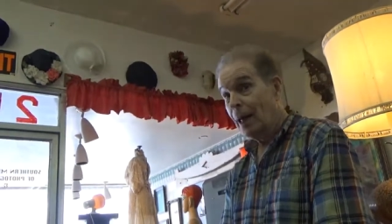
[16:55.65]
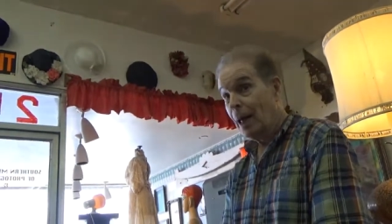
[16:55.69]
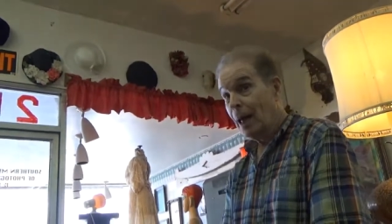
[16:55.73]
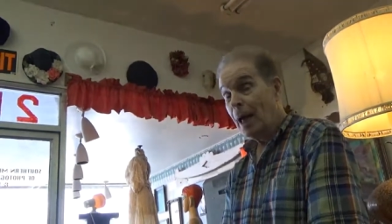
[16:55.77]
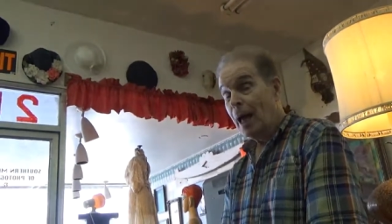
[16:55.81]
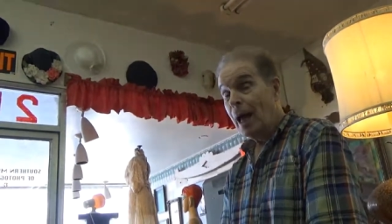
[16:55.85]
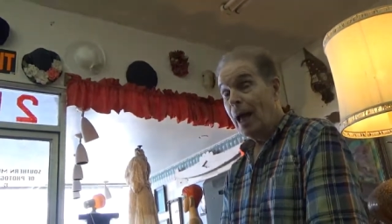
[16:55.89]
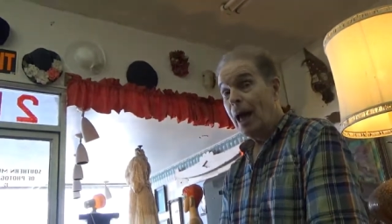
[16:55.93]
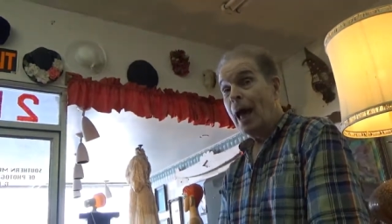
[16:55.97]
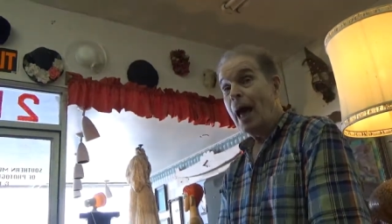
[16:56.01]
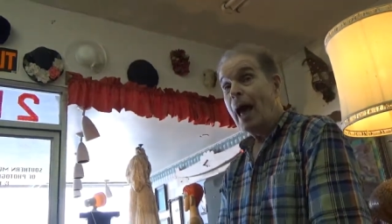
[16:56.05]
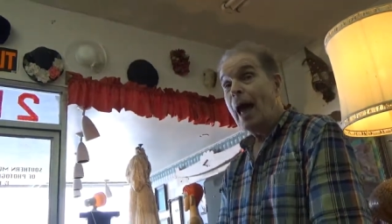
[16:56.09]

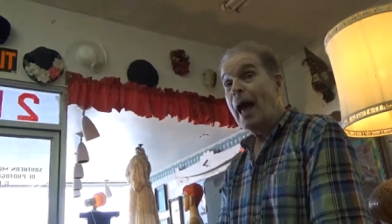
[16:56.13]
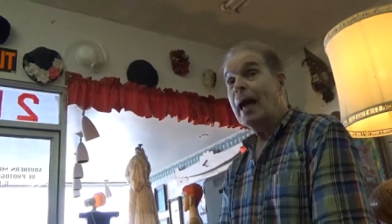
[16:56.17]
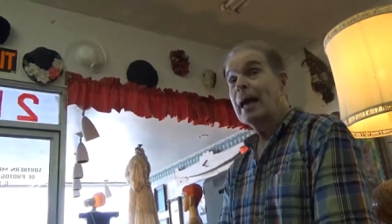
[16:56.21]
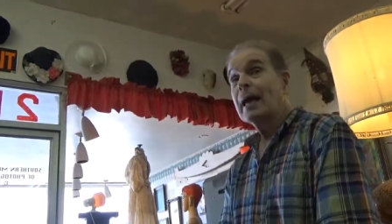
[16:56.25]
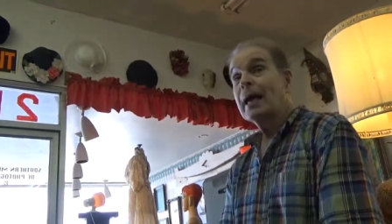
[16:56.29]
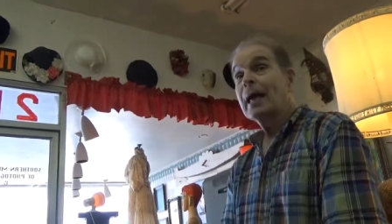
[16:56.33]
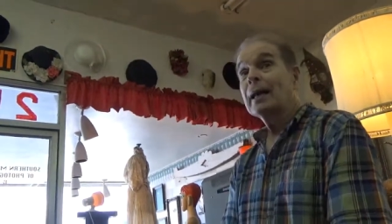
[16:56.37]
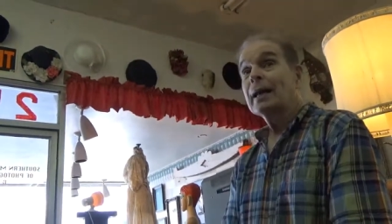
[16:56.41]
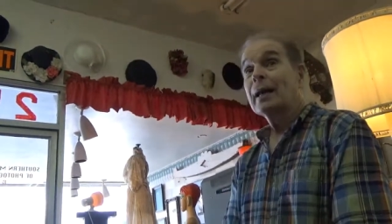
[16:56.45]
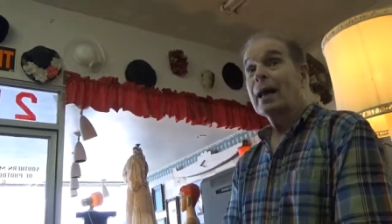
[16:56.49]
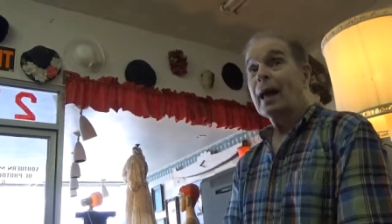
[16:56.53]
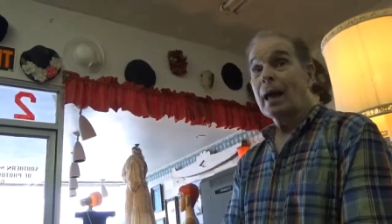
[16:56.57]
All right,
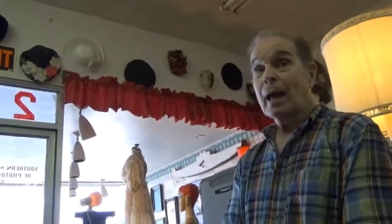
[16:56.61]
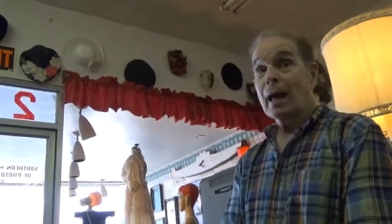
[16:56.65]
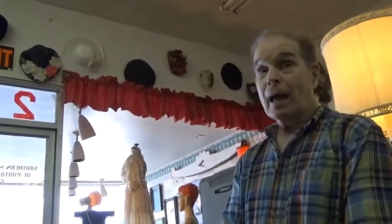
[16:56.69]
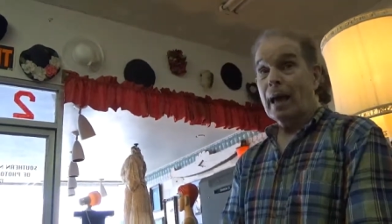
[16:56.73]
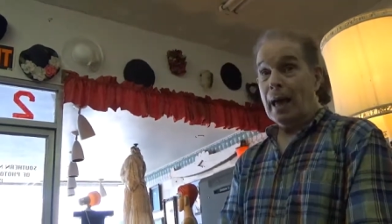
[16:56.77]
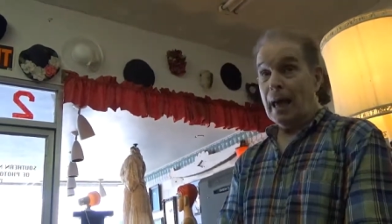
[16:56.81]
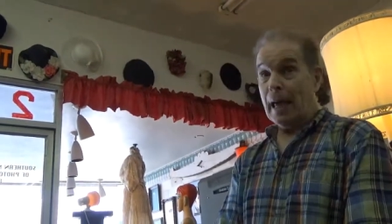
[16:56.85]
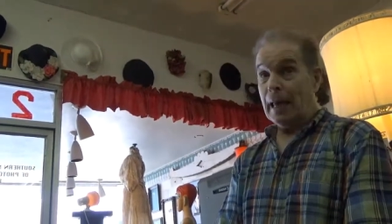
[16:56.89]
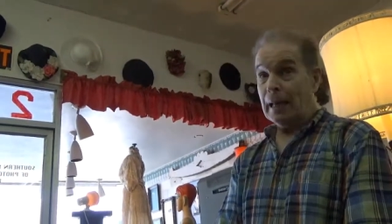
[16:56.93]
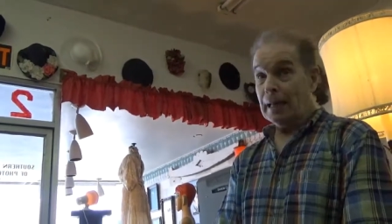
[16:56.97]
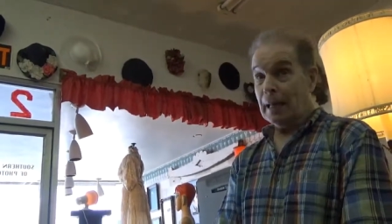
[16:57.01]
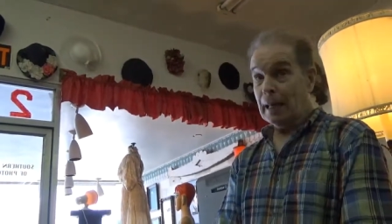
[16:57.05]
and, cool.
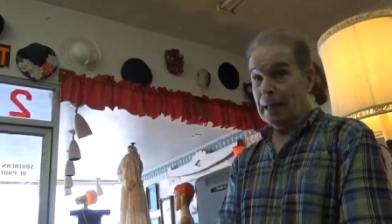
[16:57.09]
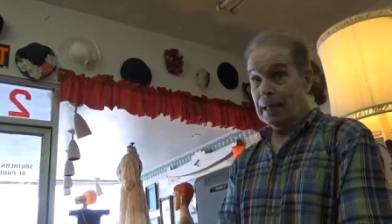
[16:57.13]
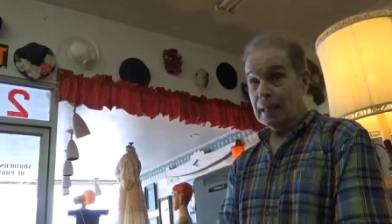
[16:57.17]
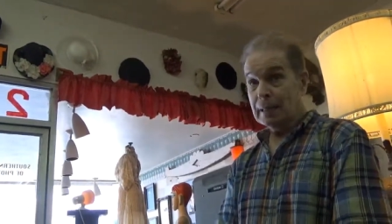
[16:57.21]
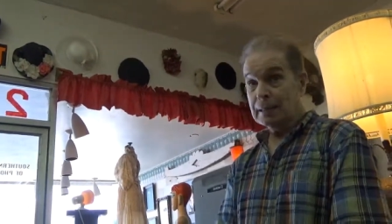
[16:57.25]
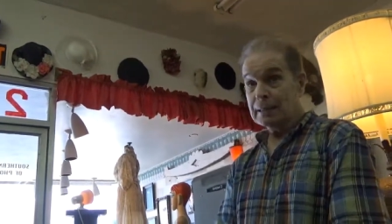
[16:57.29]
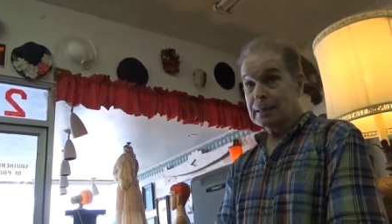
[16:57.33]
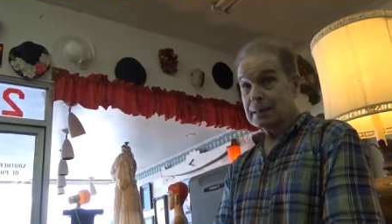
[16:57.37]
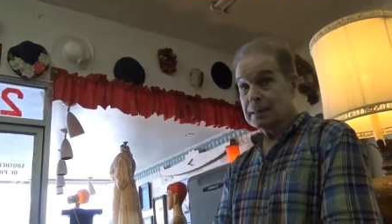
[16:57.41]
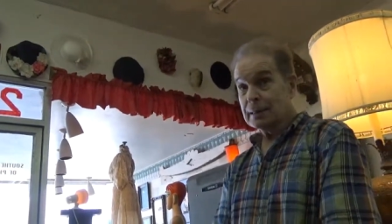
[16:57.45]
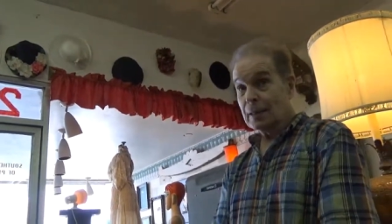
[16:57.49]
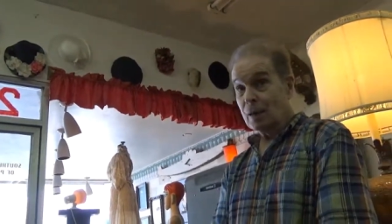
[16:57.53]
And
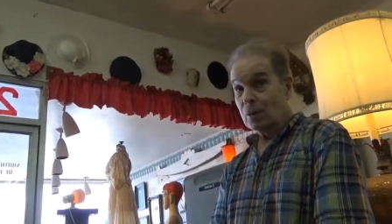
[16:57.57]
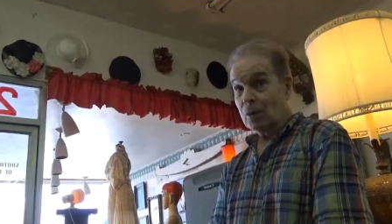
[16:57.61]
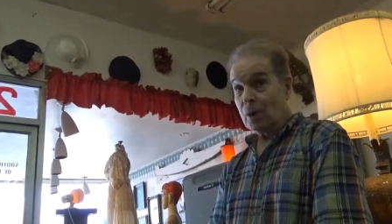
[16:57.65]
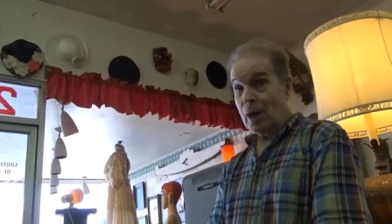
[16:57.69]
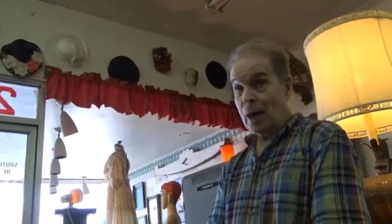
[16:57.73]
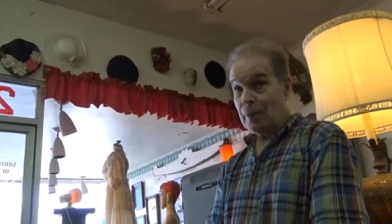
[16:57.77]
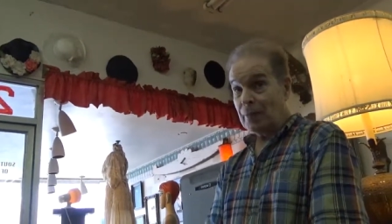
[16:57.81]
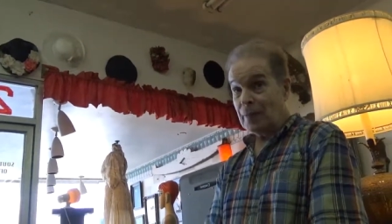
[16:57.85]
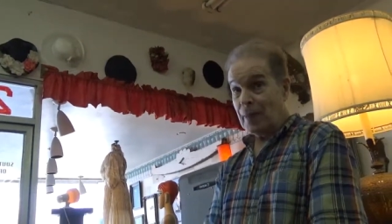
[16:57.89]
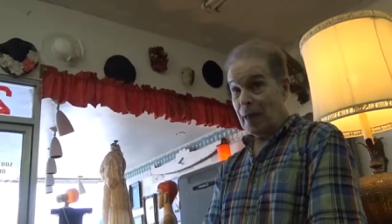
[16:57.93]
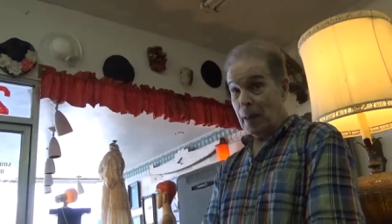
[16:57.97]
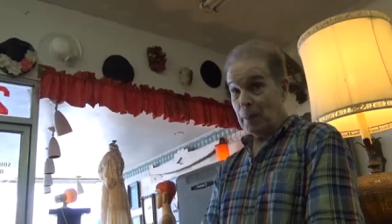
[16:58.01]
he's still
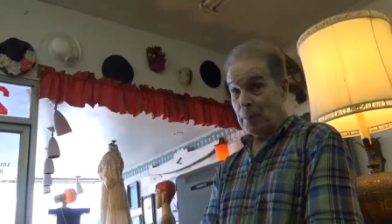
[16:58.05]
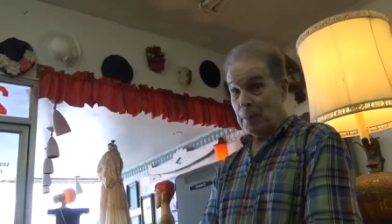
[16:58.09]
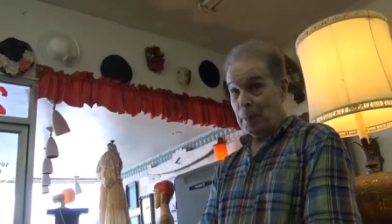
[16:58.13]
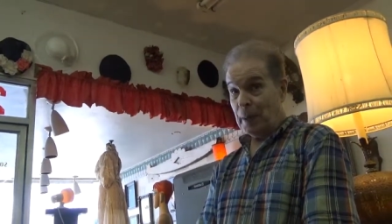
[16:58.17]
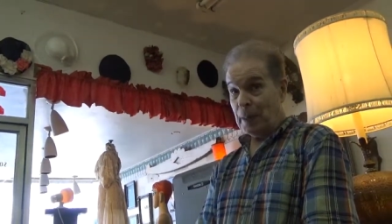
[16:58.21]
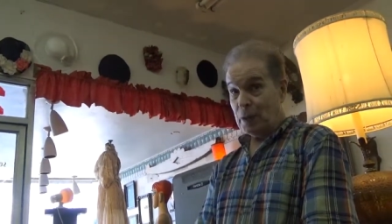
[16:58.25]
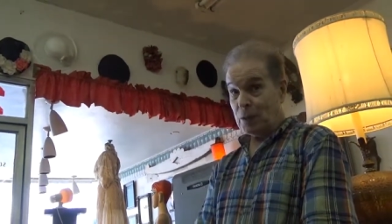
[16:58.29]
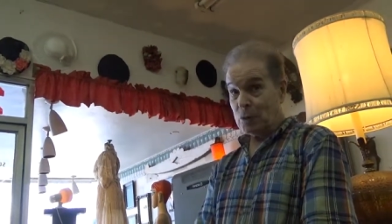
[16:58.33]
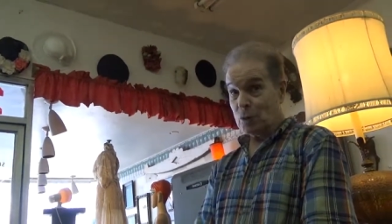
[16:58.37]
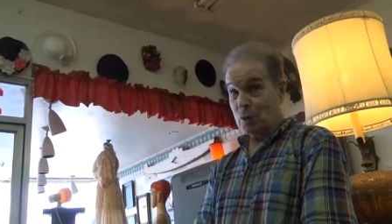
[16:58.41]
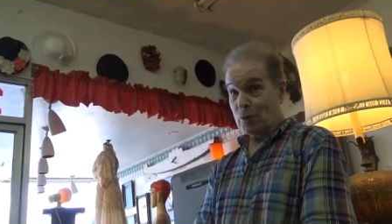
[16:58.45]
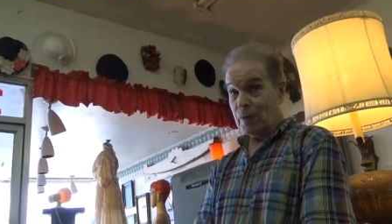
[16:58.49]
got that
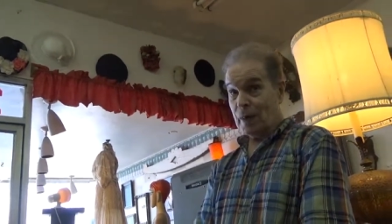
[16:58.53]
picture.